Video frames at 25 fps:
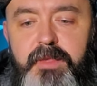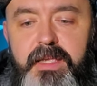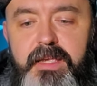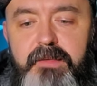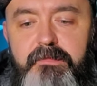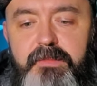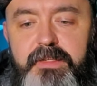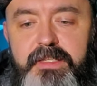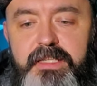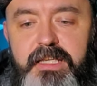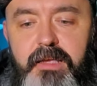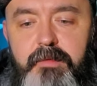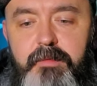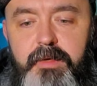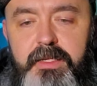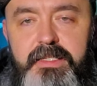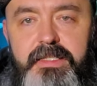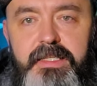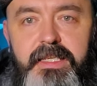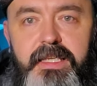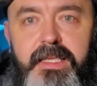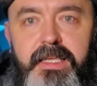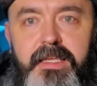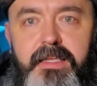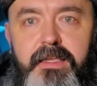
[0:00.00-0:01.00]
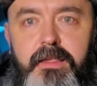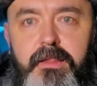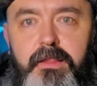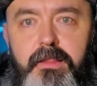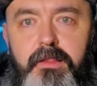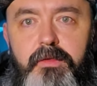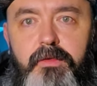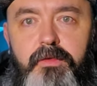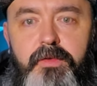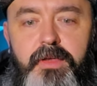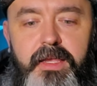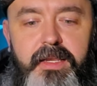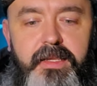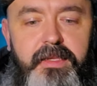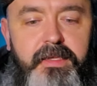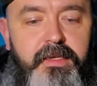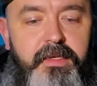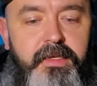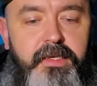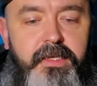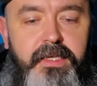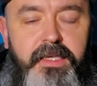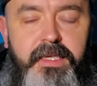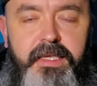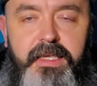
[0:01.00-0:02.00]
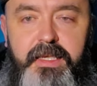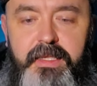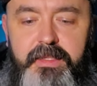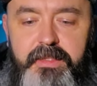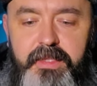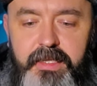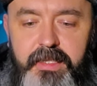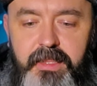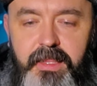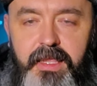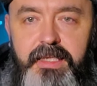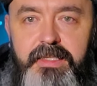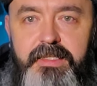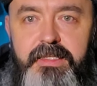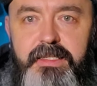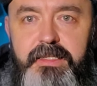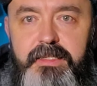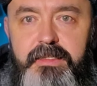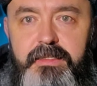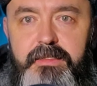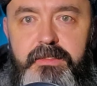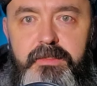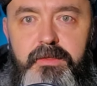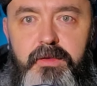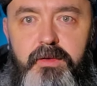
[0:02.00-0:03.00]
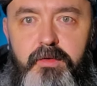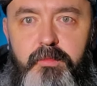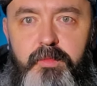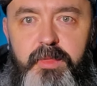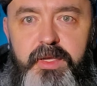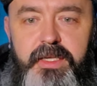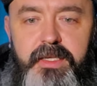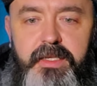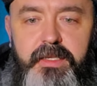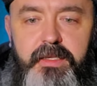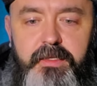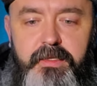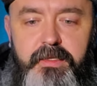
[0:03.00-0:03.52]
Every time I take a look at it, the glass is so big.